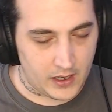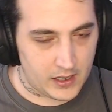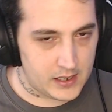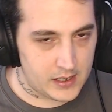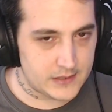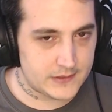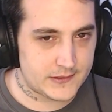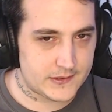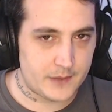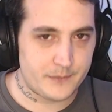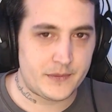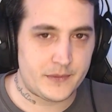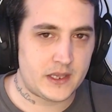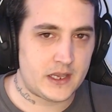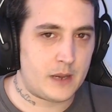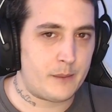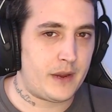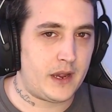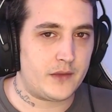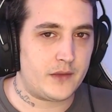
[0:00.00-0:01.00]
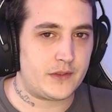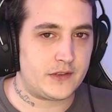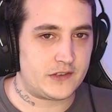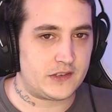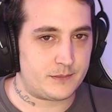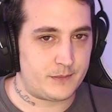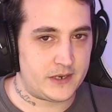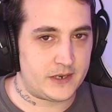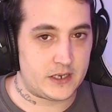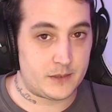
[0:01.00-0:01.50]
something about this
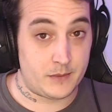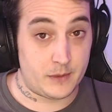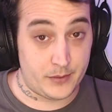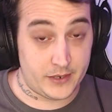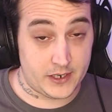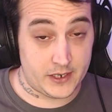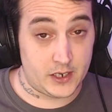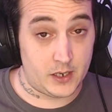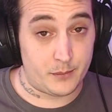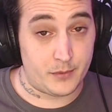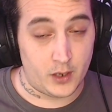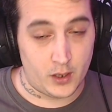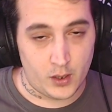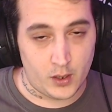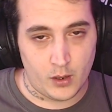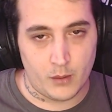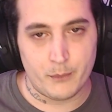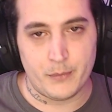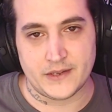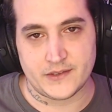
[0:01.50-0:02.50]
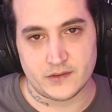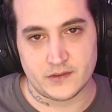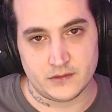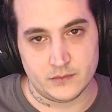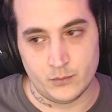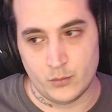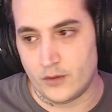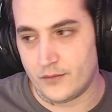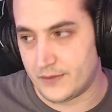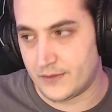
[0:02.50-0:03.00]
is making me pick it up a lot better than
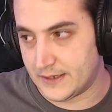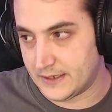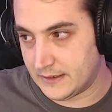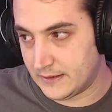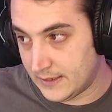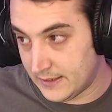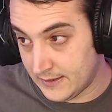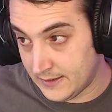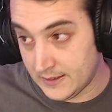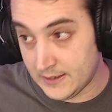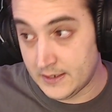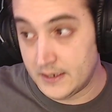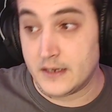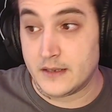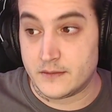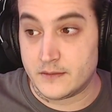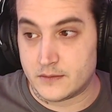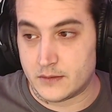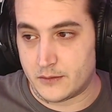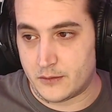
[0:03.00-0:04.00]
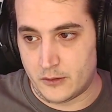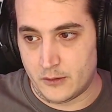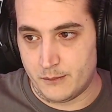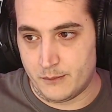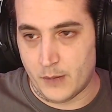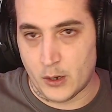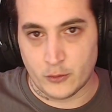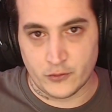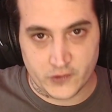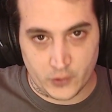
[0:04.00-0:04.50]
what the
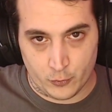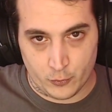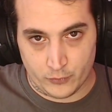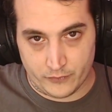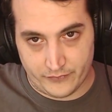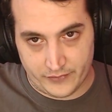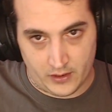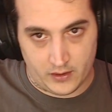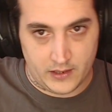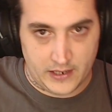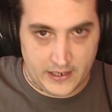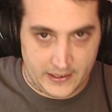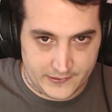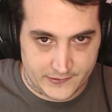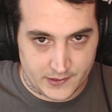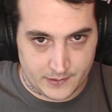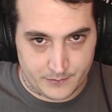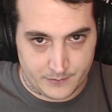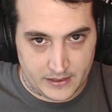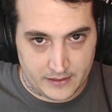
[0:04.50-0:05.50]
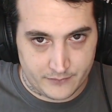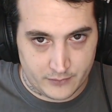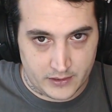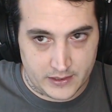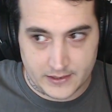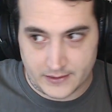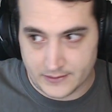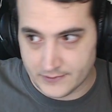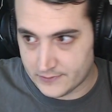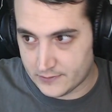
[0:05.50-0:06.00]
most sold VR headset ever
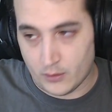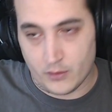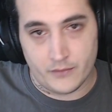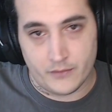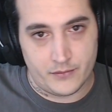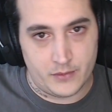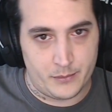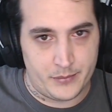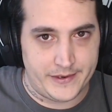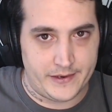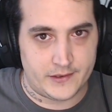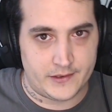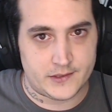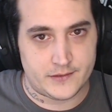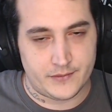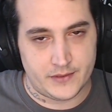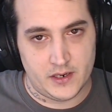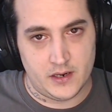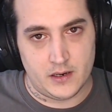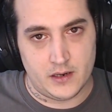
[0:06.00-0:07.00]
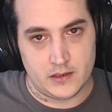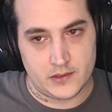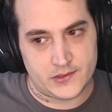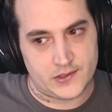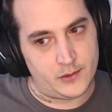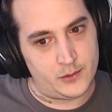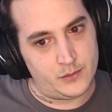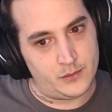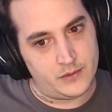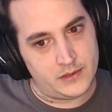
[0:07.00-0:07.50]
is of the PSVR.
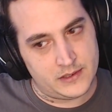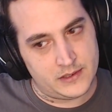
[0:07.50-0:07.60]
So